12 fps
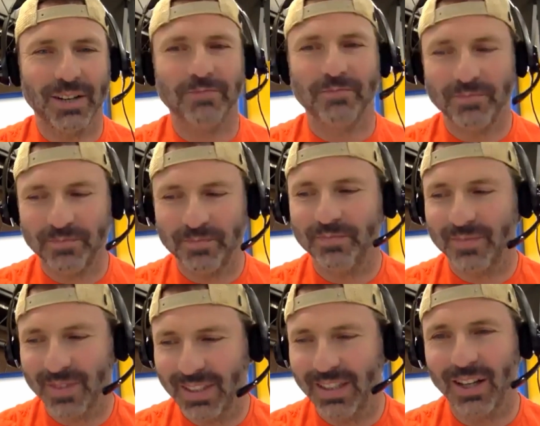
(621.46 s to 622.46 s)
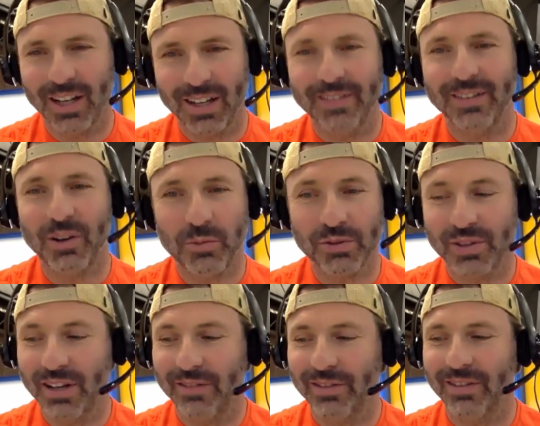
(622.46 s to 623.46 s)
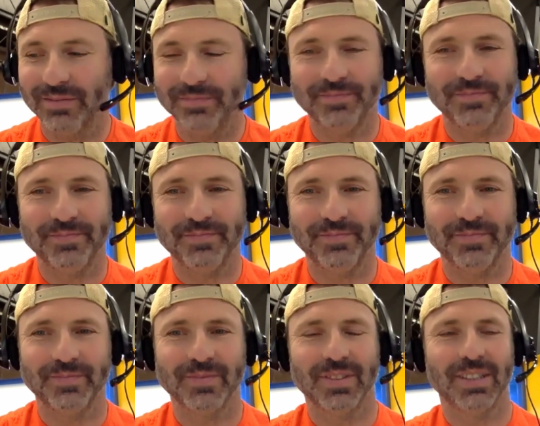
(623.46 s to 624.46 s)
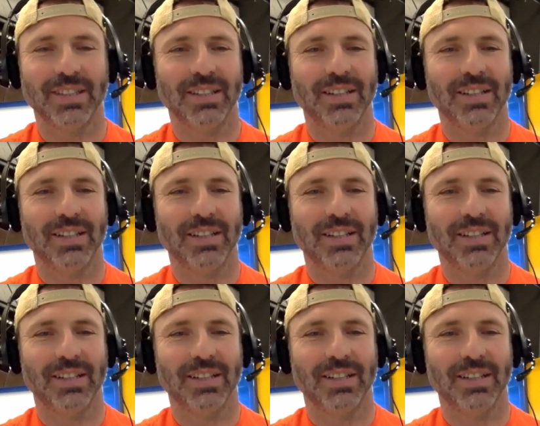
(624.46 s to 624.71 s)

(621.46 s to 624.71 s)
Right? And I think therein lies the